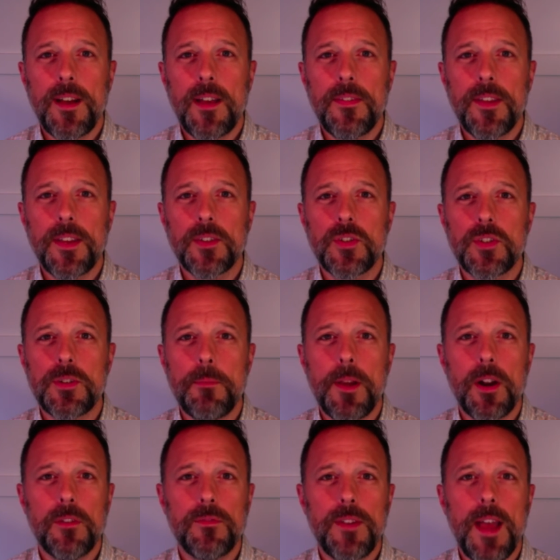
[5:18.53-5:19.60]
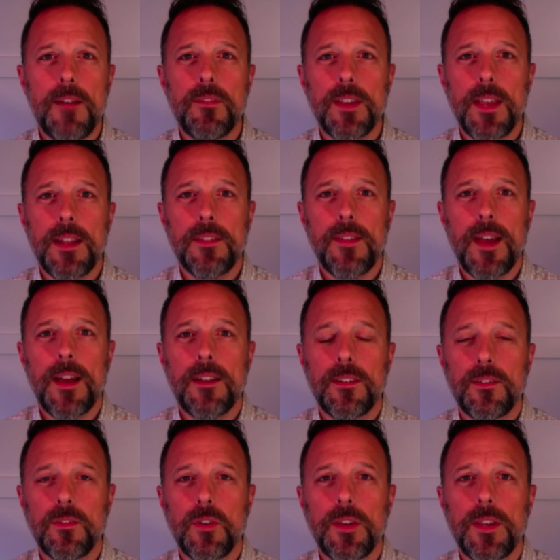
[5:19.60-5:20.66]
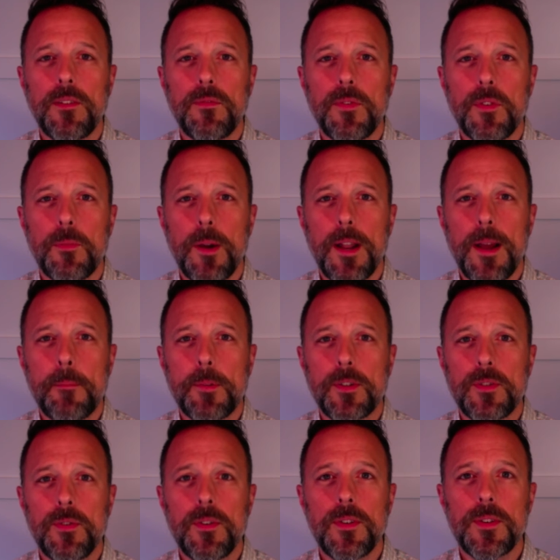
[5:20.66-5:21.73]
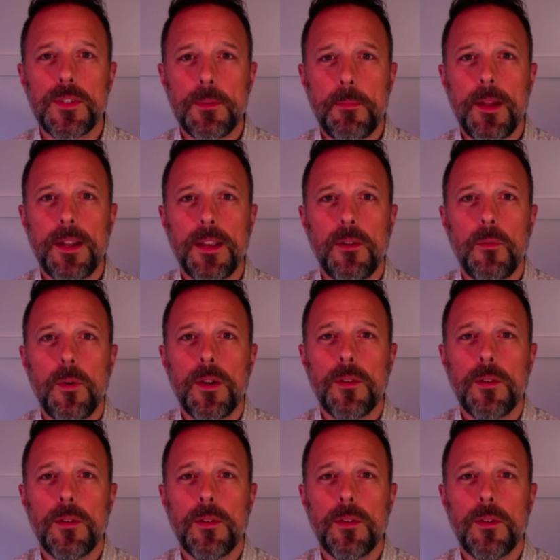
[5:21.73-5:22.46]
it's just a matter of navigating that and looking for the right opportunities depending on